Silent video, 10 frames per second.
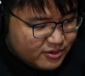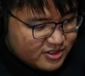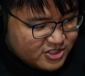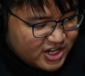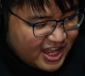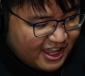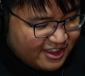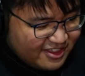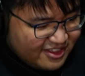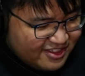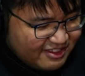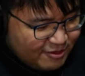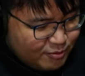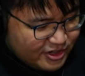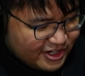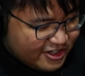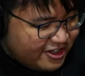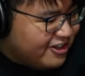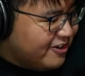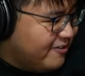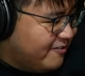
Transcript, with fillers: Chat, that's pretty good.